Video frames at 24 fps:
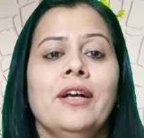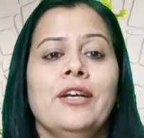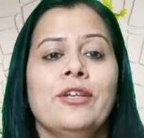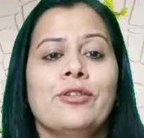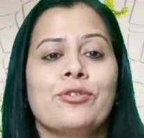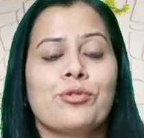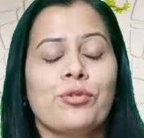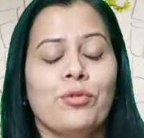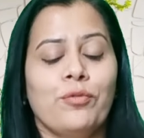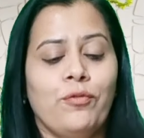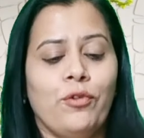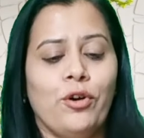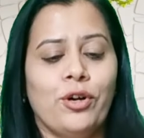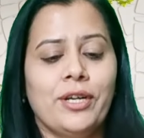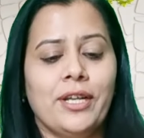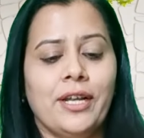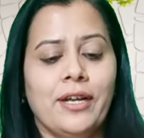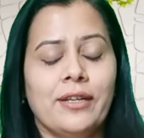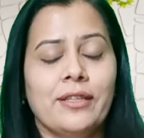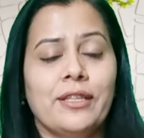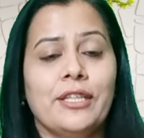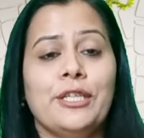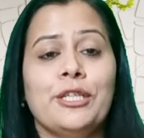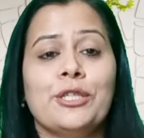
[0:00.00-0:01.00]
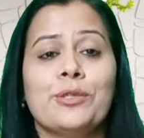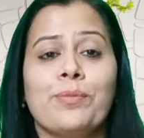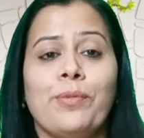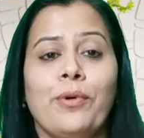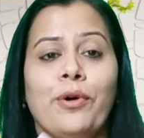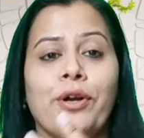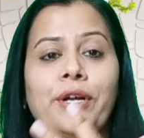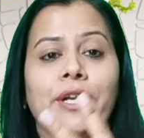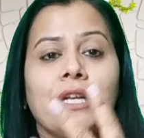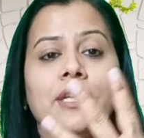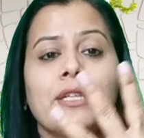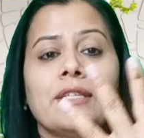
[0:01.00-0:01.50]
So what are these
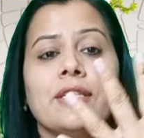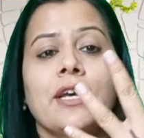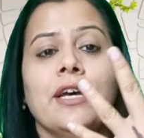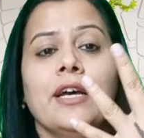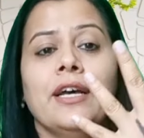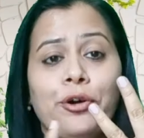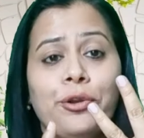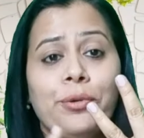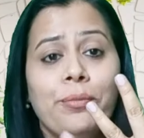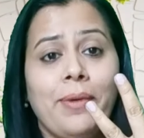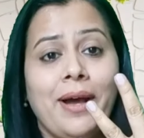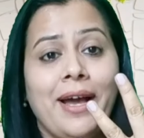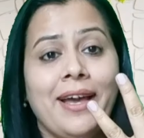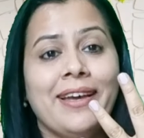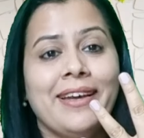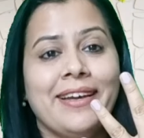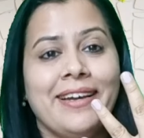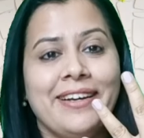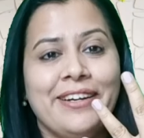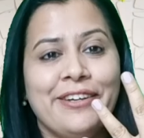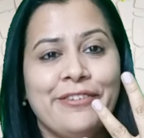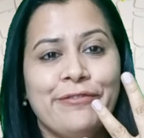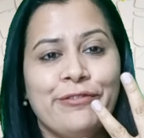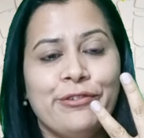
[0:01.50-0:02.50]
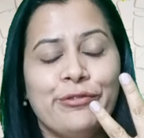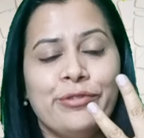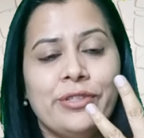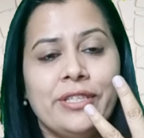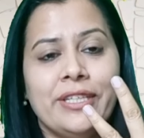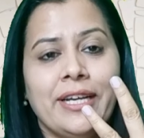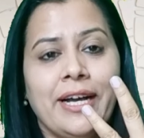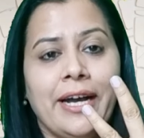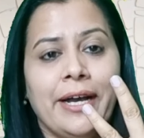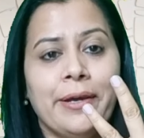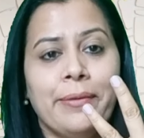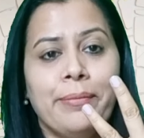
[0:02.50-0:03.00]
points? On my hand, if you
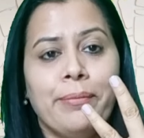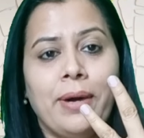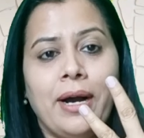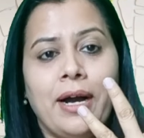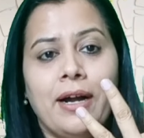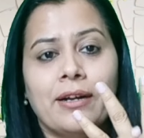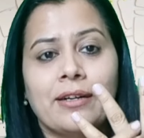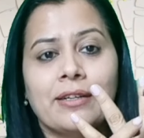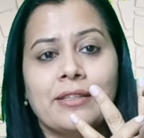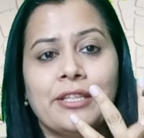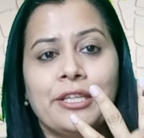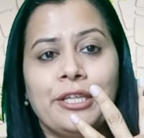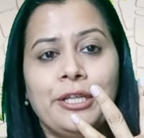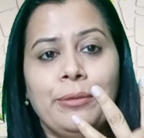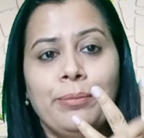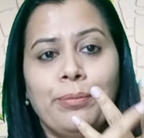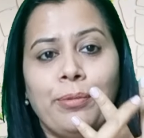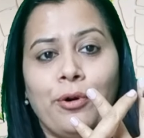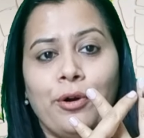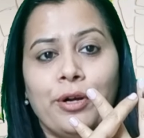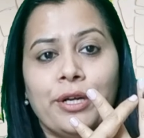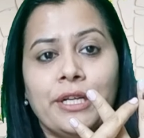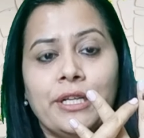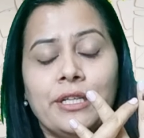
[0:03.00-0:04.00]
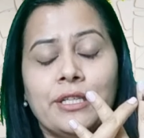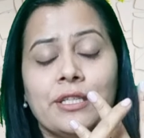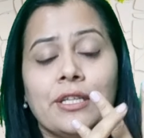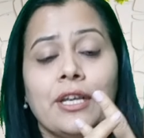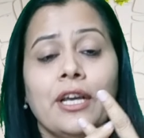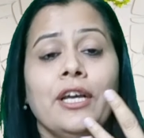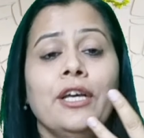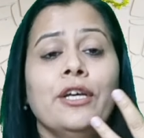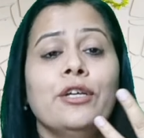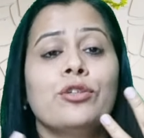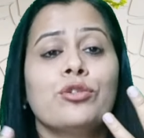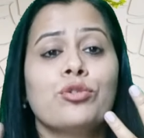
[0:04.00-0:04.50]
see, I have marked 3 points.
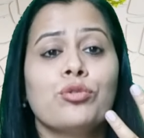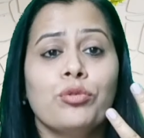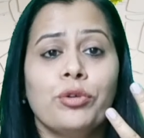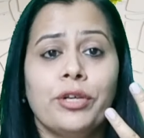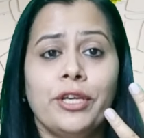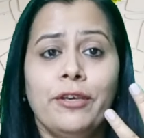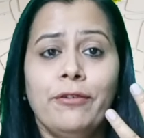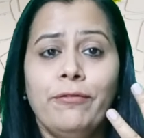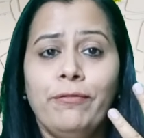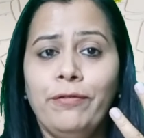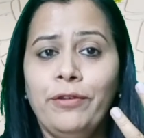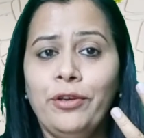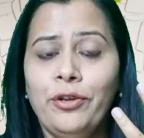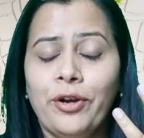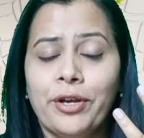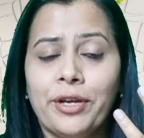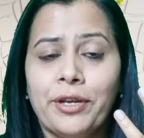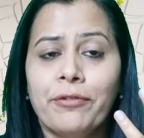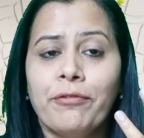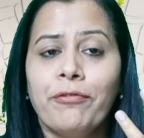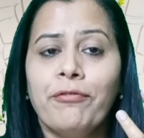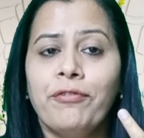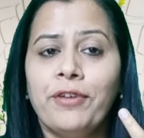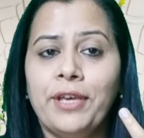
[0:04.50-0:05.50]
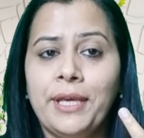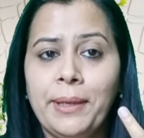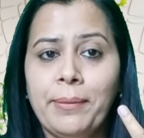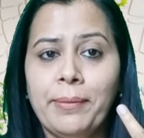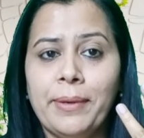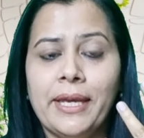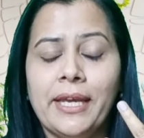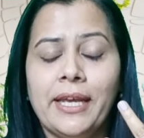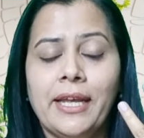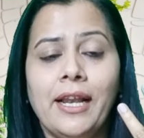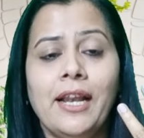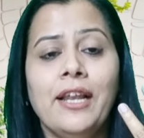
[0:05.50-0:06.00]
So if you are a
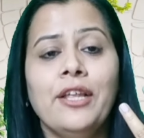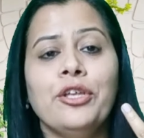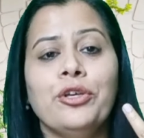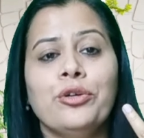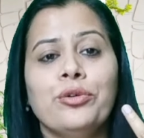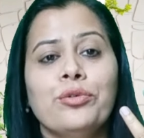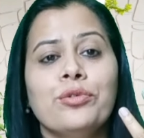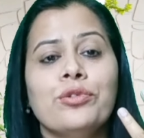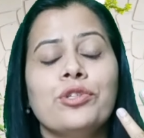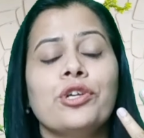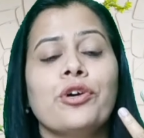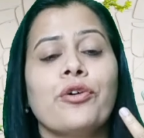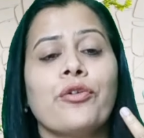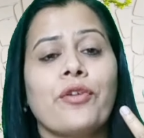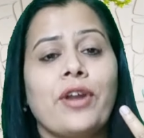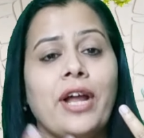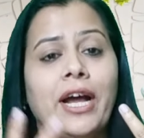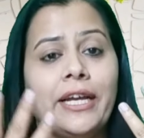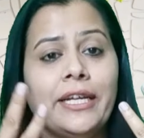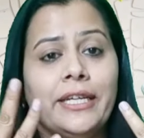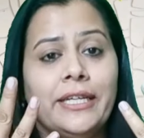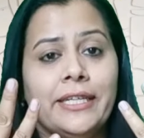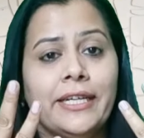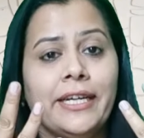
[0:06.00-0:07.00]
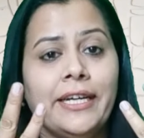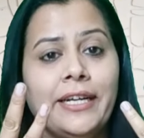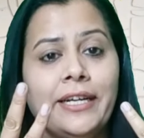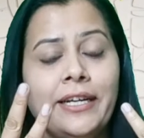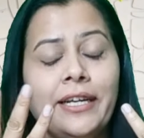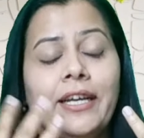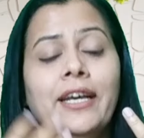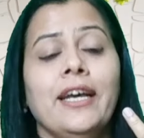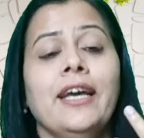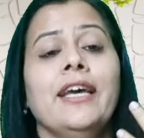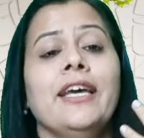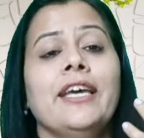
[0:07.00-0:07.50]
female, use your right
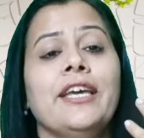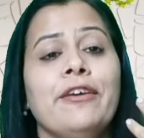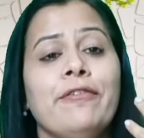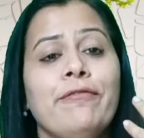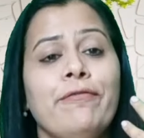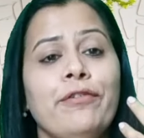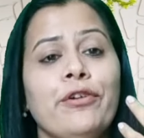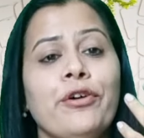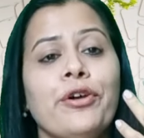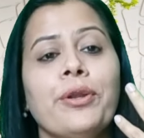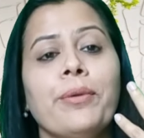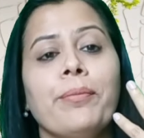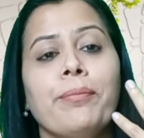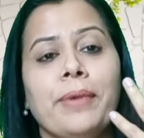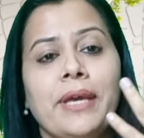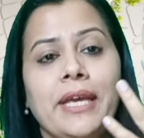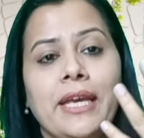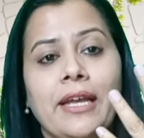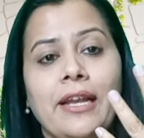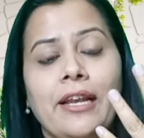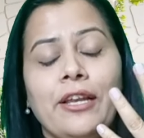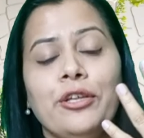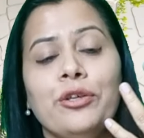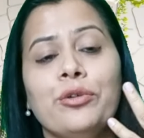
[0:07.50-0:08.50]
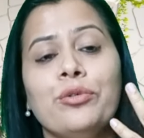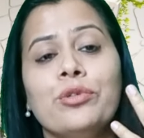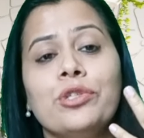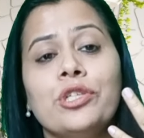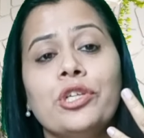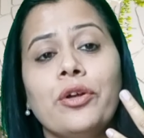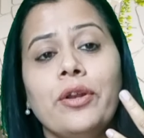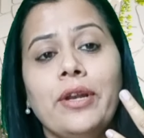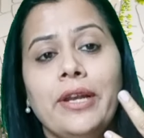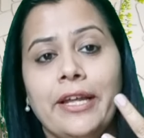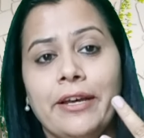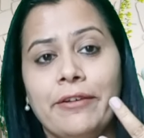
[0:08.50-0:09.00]
hand. If you are a male, use
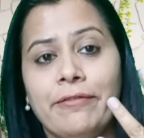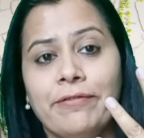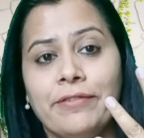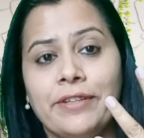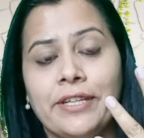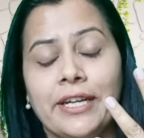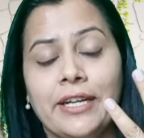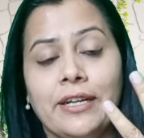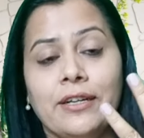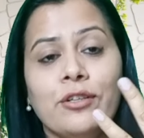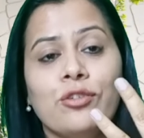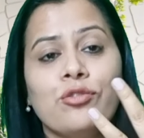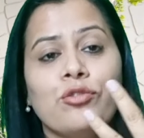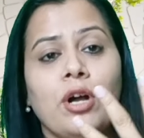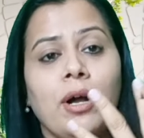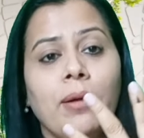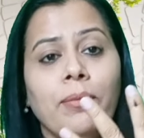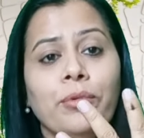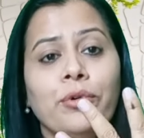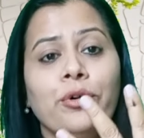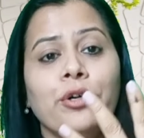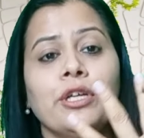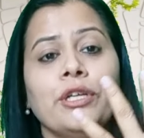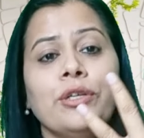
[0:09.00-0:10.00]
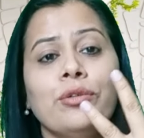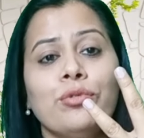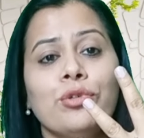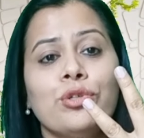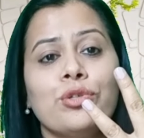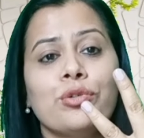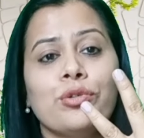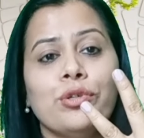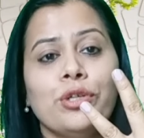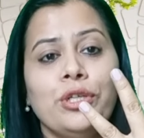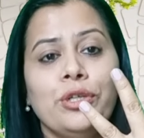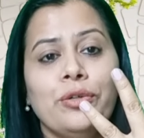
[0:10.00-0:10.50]
your left hand. So I'm going to
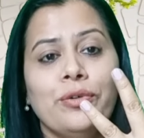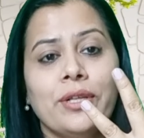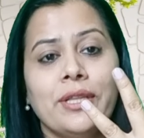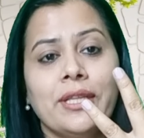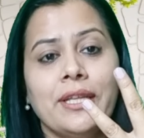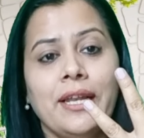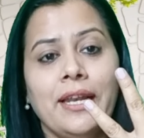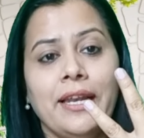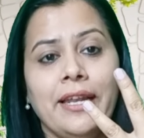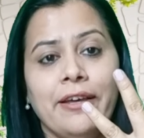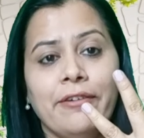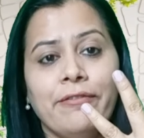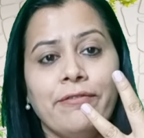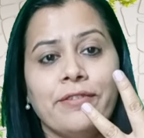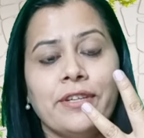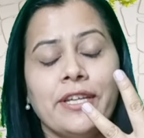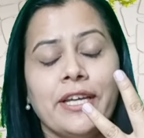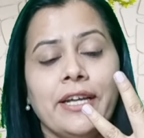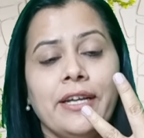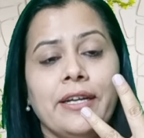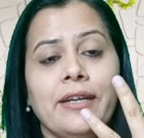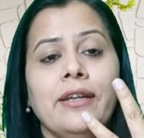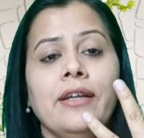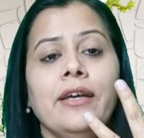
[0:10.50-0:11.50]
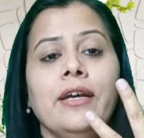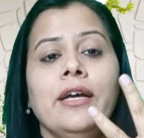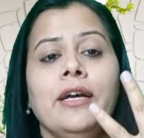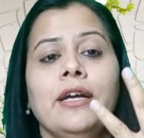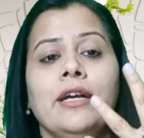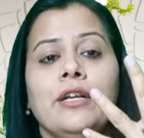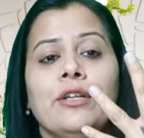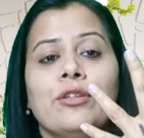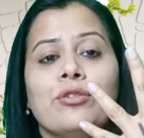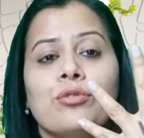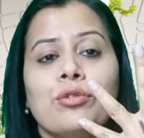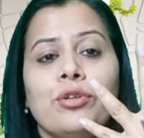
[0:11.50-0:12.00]
show you on the left hand.
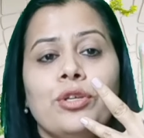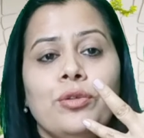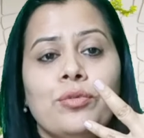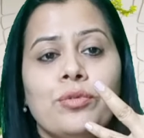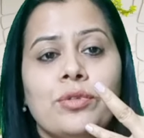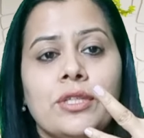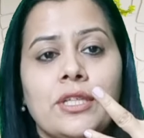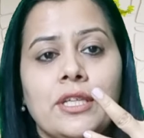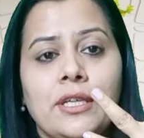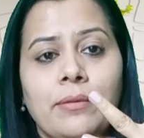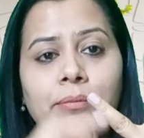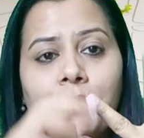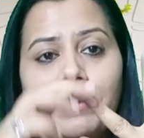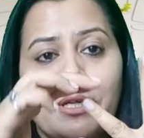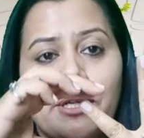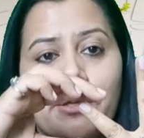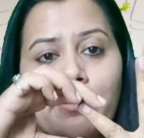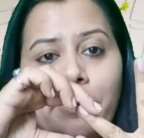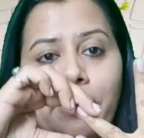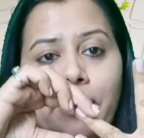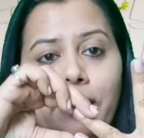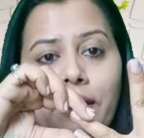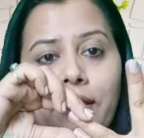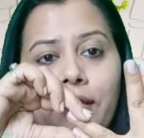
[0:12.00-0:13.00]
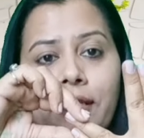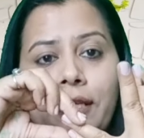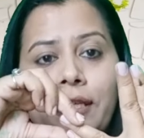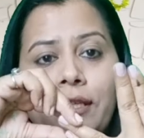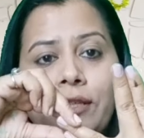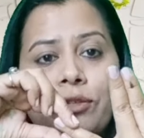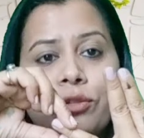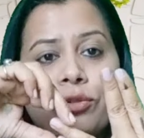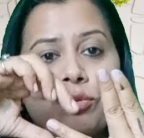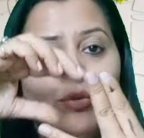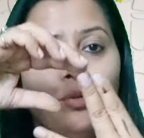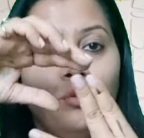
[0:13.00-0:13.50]
So you see between
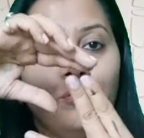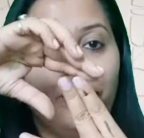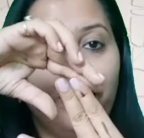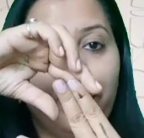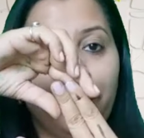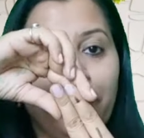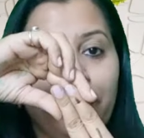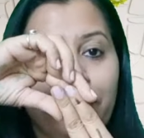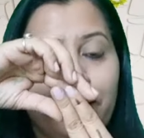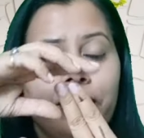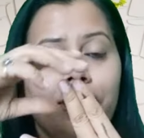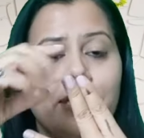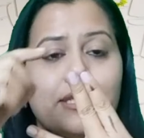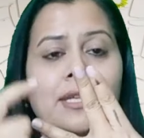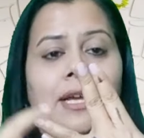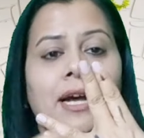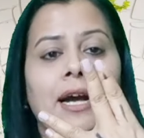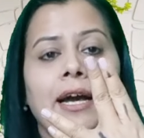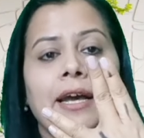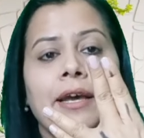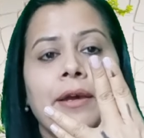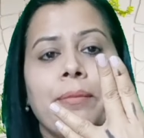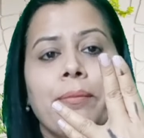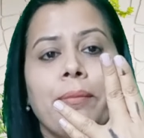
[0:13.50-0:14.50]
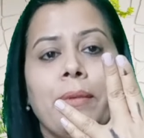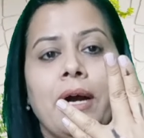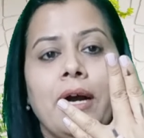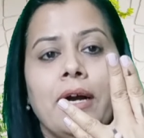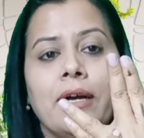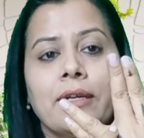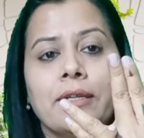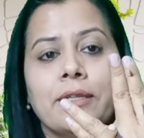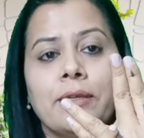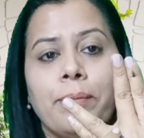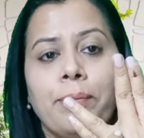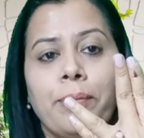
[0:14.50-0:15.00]
these 2 fingers, I have
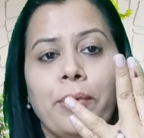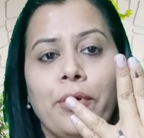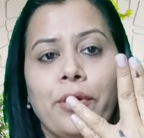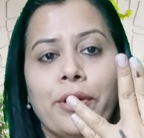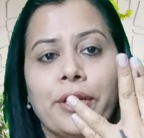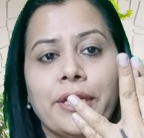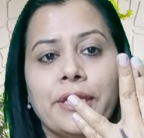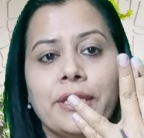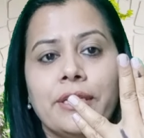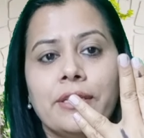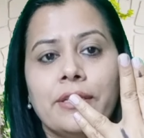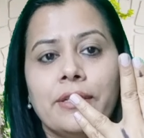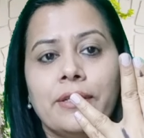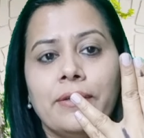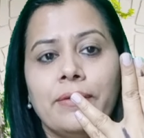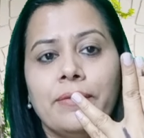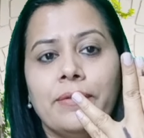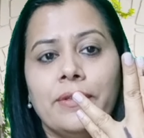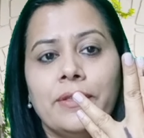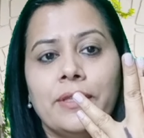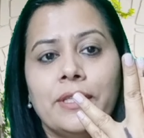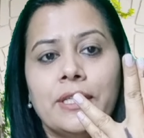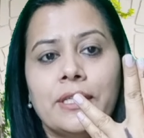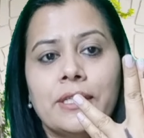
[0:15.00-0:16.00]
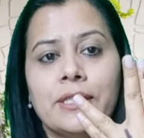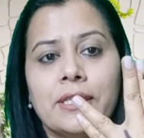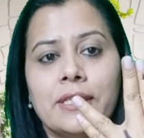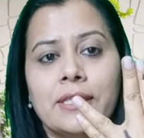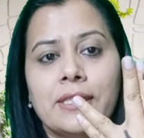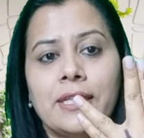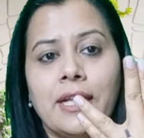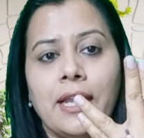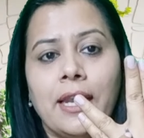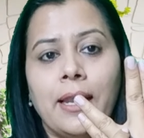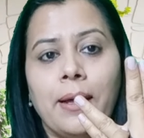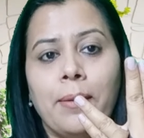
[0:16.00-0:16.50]
marked a point. This is
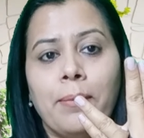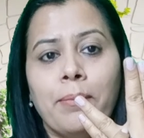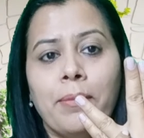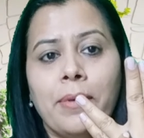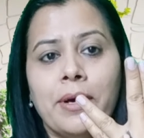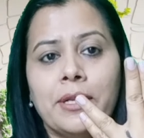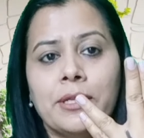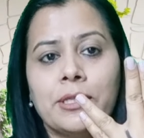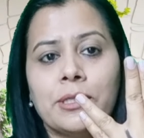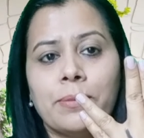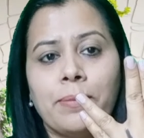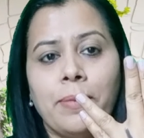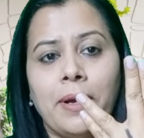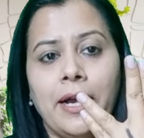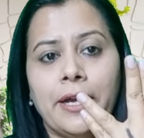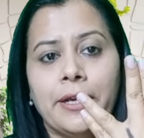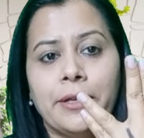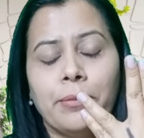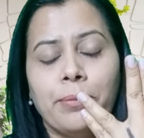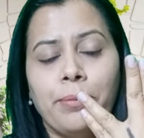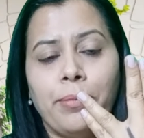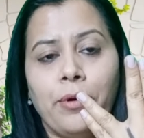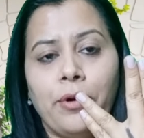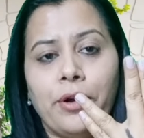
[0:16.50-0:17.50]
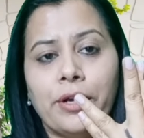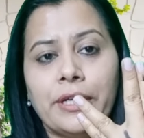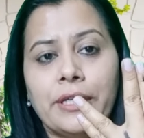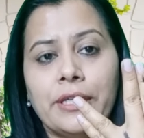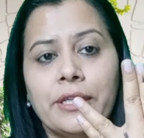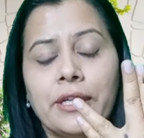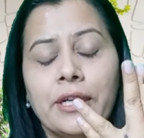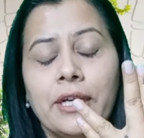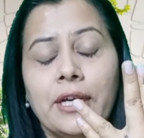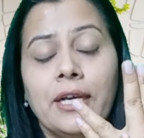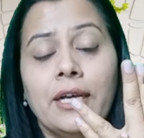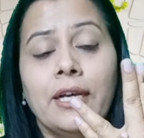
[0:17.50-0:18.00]
the lumbar spine point.